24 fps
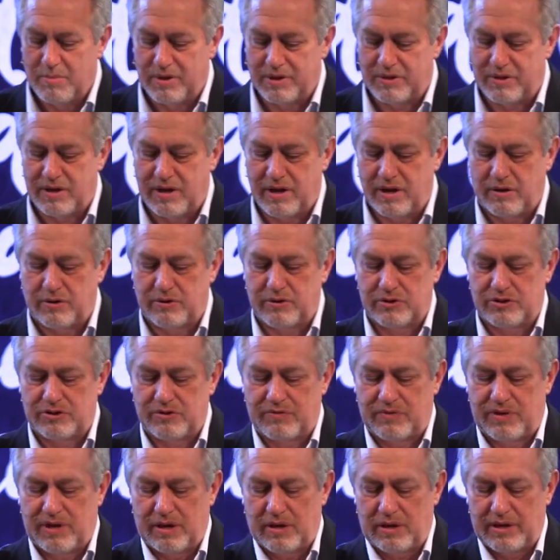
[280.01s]
But the
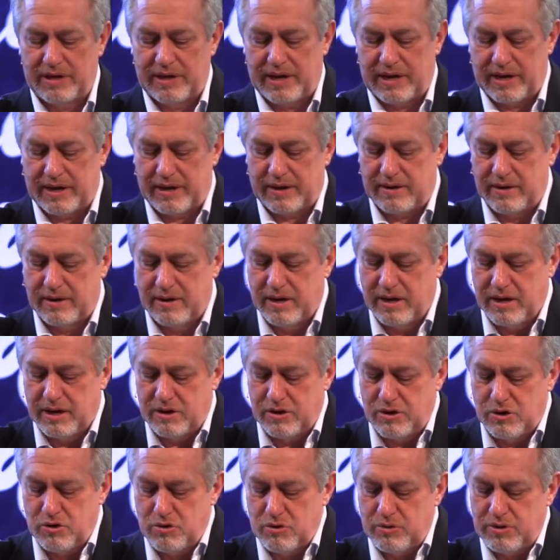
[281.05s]
elders of Gilead
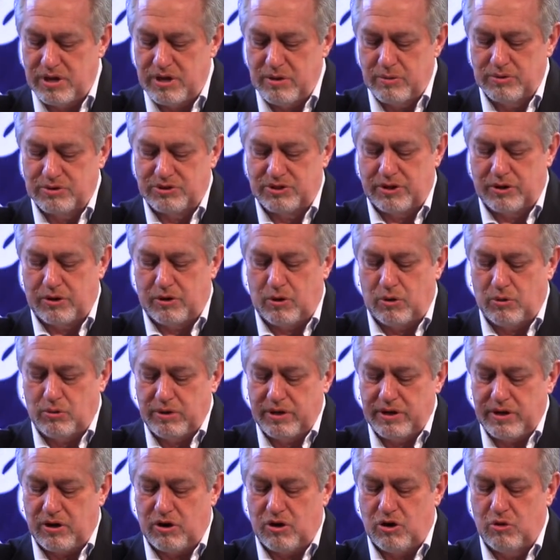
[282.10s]
knew he was their
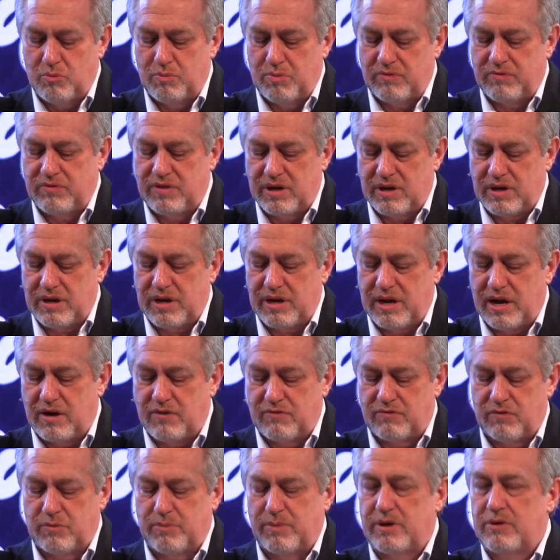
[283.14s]
only hope of getting
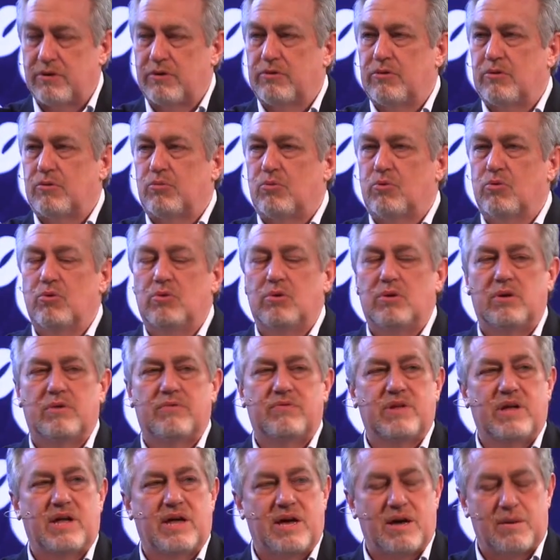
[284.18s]
out from under the rule
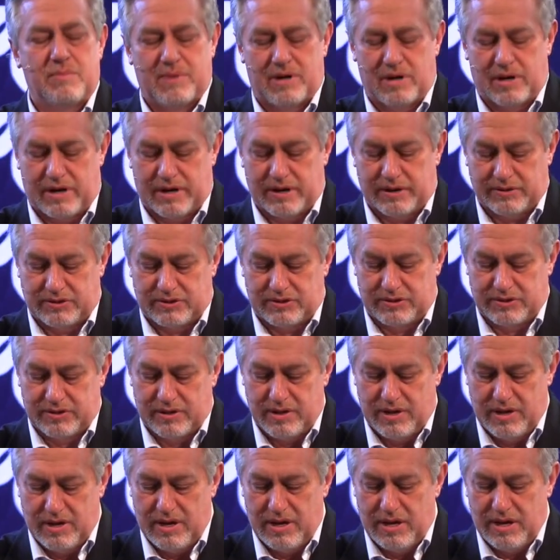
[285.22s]
of the Ammonites.
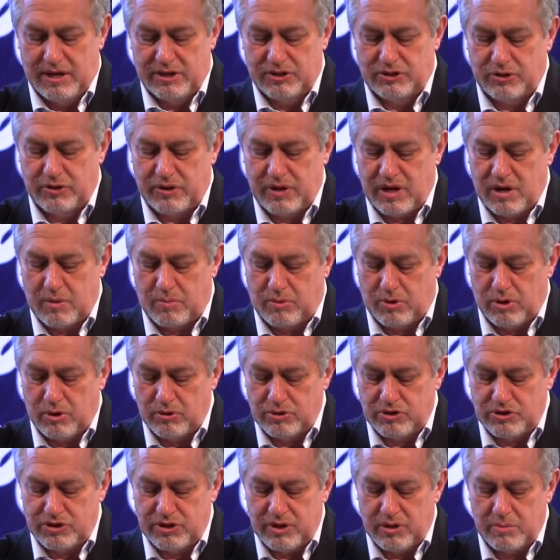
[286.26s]
So they
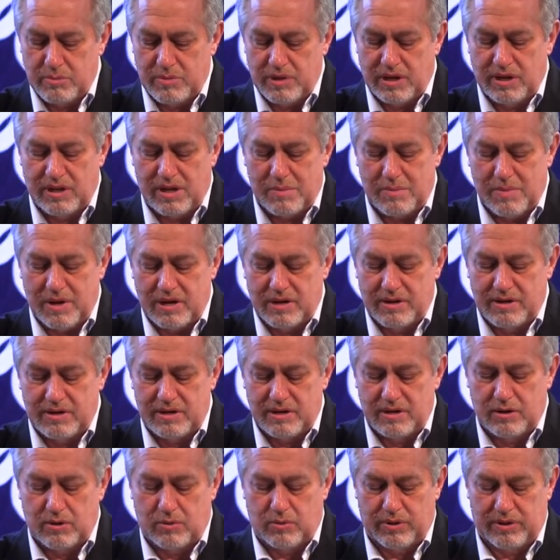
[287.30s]
approached him and they made a
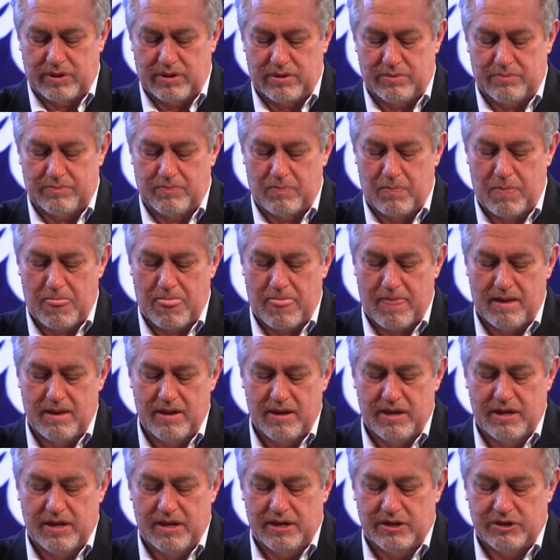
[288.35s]
deal with him.
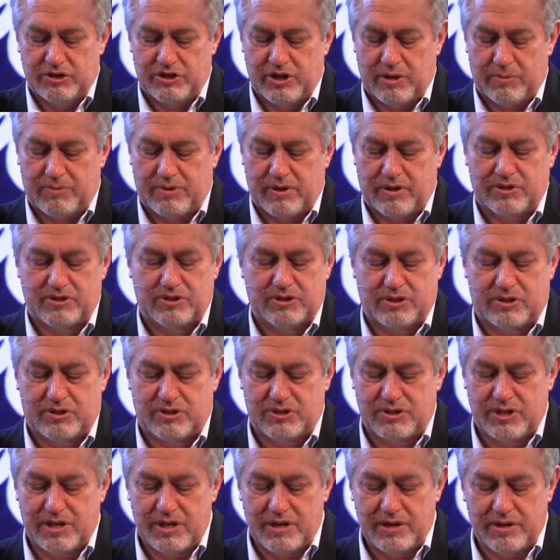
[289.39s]
Jephthah
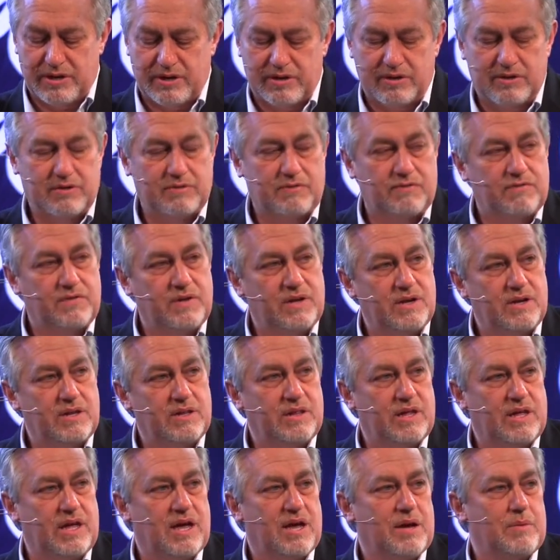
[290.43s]
succeeded in
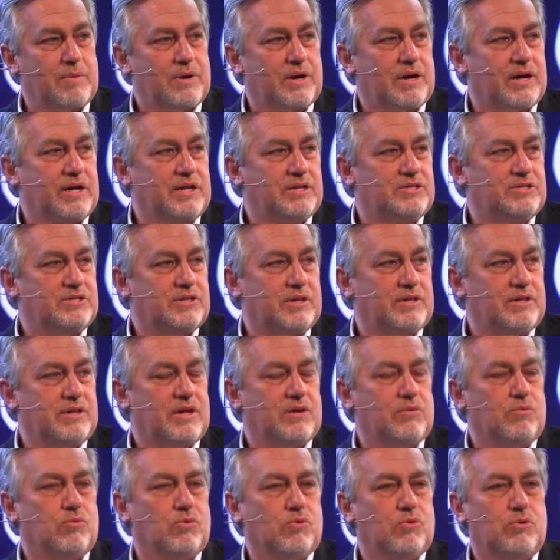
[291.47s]
defeating the Ammonites and
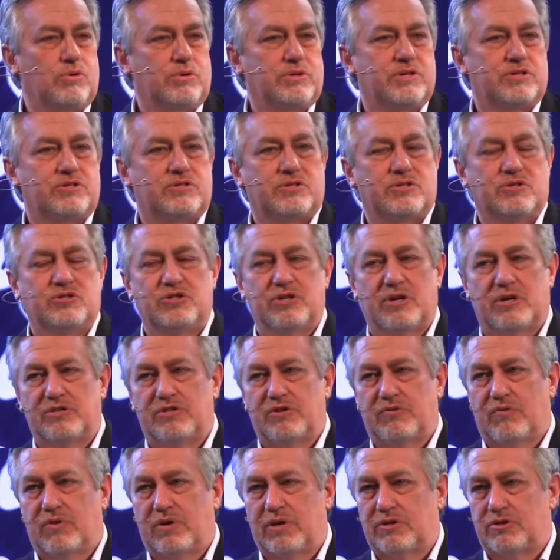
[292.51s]
then ruled as the
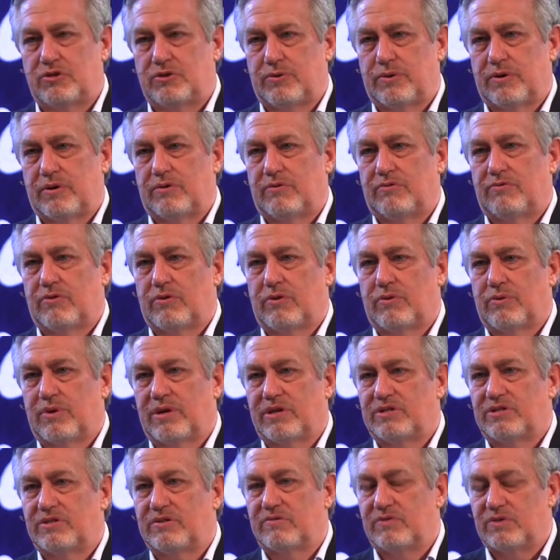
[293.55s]
judge of Israel for the
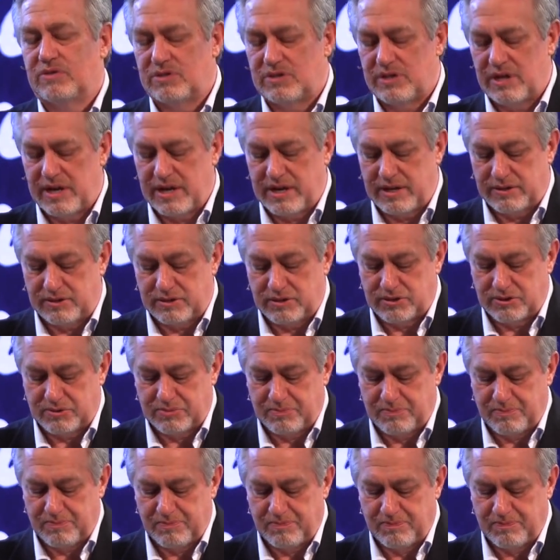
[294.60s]
rest of his days.